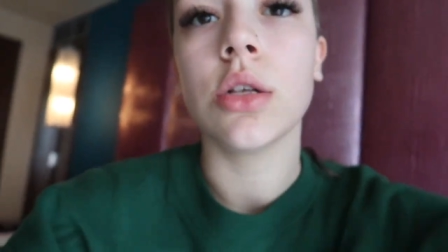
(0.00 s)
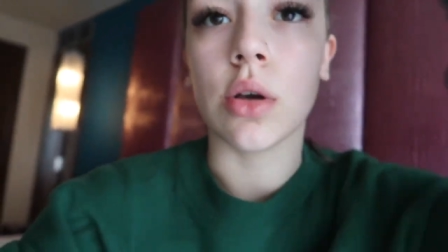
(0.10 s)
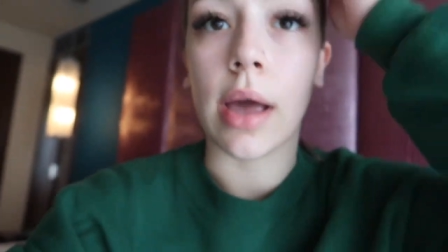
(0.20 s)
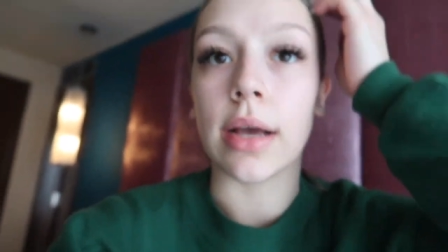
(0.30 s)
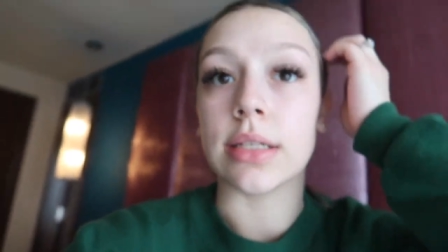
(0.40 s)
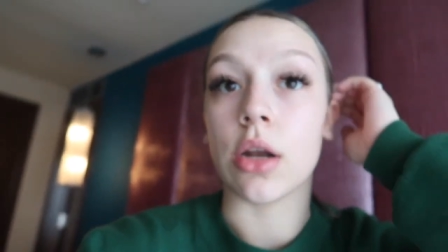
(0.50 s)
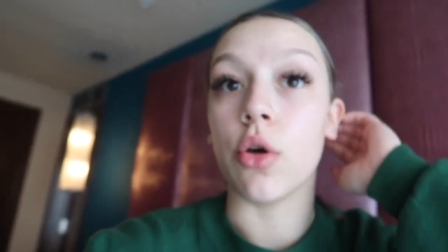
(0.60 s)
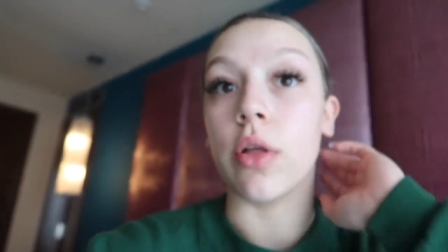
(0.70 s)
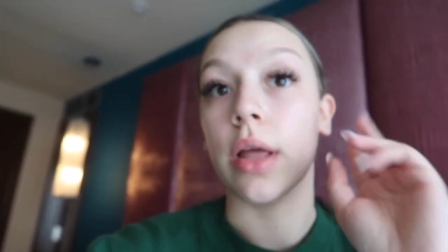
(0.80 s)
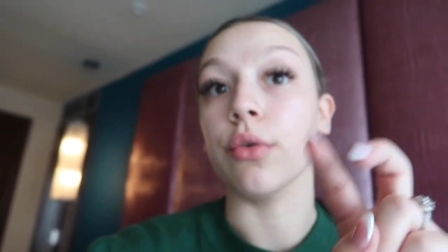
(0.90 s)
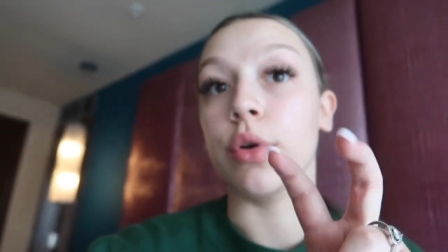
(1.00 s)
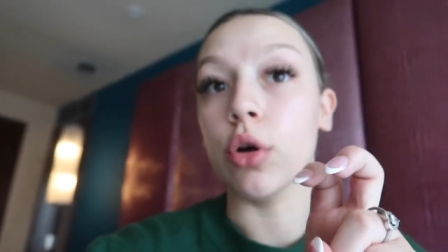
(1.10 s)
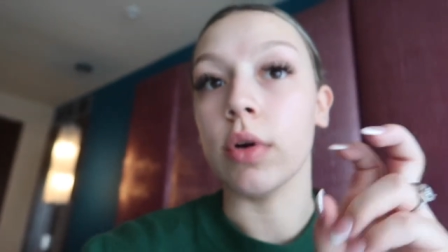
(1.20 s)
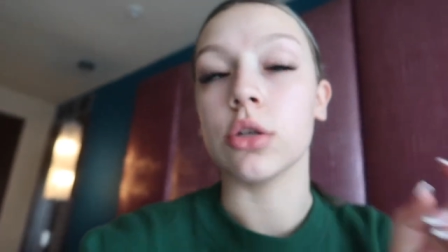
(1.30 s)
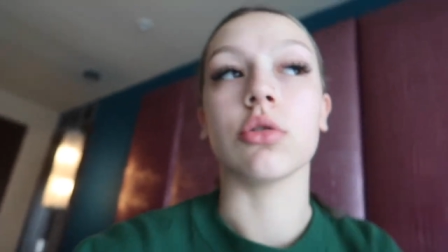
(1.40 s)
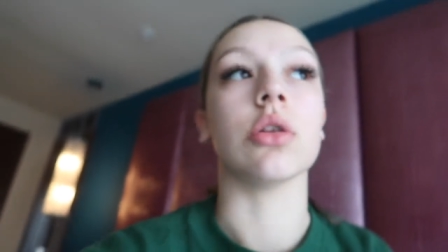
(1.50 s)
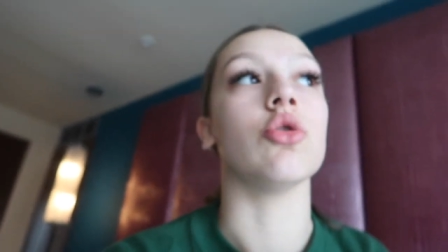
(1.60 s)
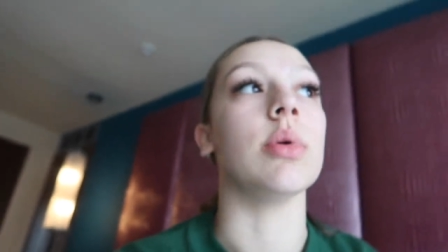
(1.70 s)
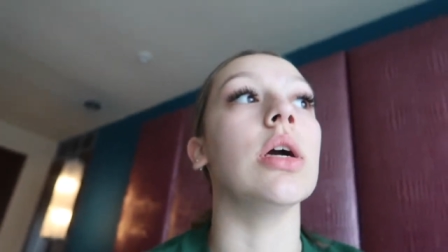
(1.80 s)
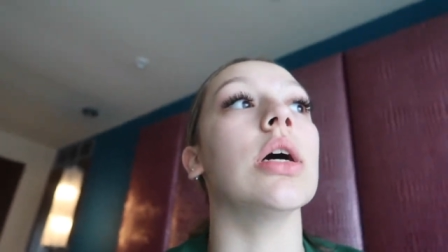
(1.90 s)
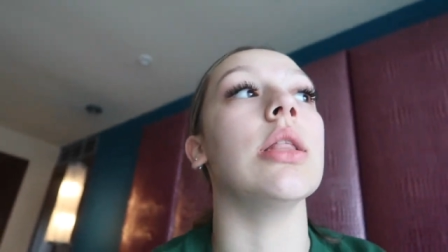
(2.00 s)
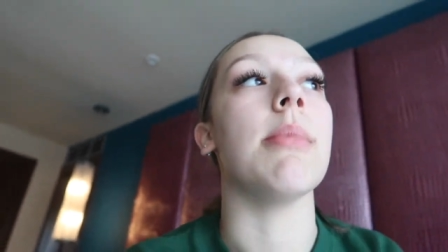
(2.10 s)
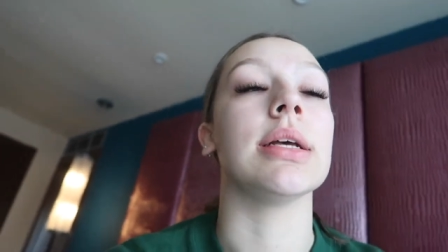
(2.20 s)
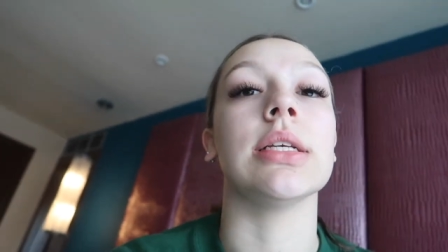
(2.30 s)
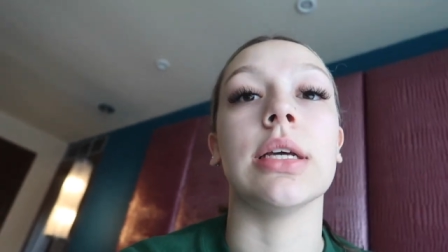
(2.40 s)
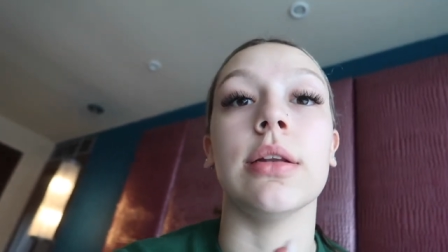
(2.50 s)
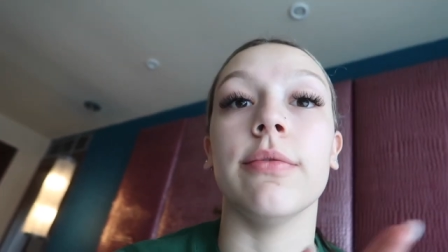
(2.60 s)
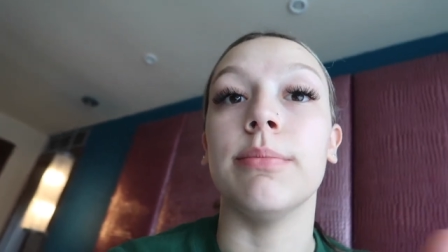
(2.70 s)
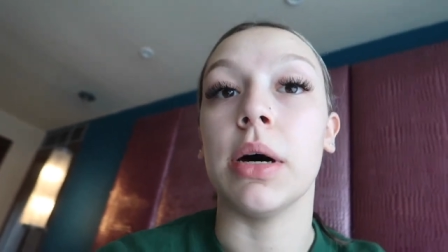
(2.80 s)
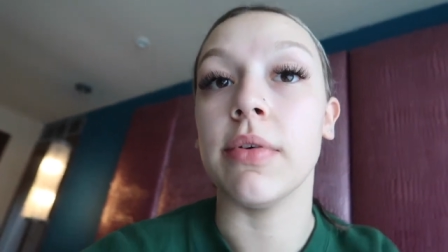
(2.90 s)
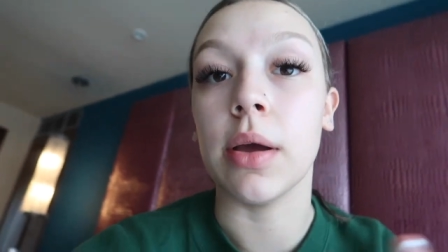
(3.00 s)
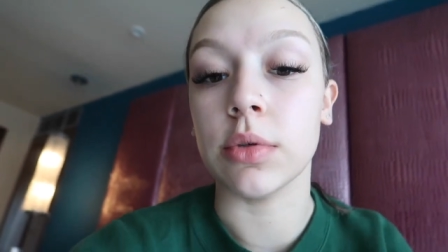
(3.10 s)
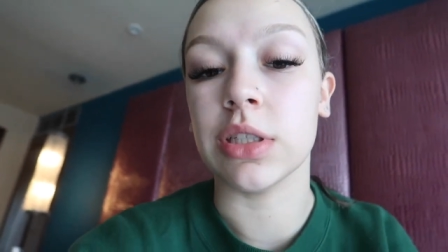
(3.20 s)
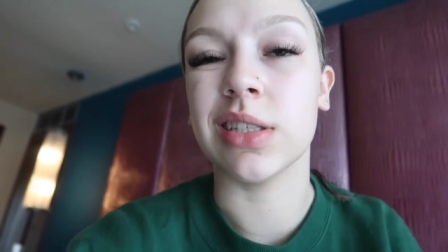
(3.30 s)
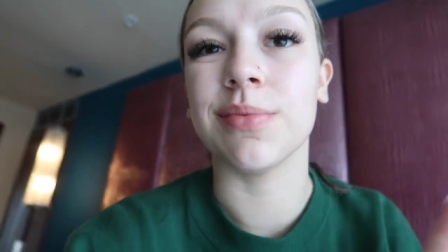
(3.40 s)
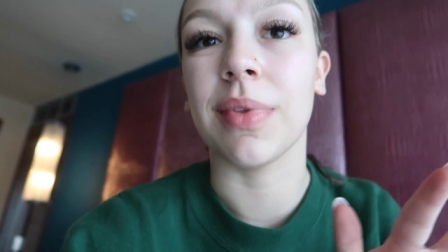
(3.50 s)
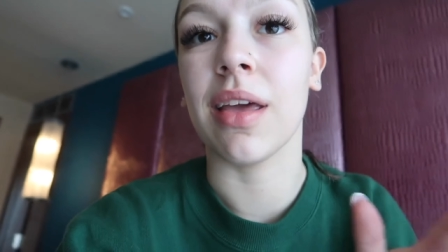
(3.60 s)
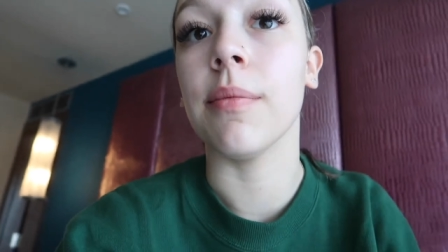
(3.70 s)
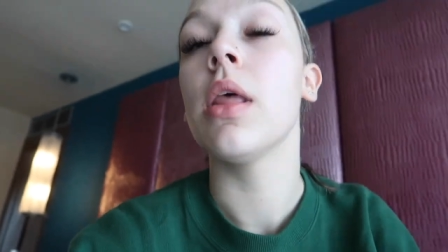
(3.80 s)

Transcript: it's okay because i know the like real restaurants will be good the mexican buffet was just eh.